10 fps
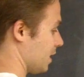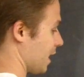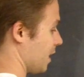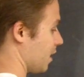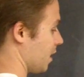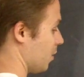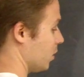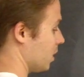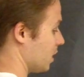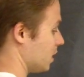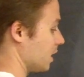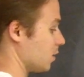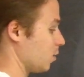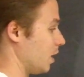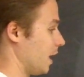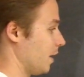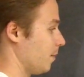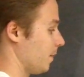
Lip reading: the second thing, which is 6y,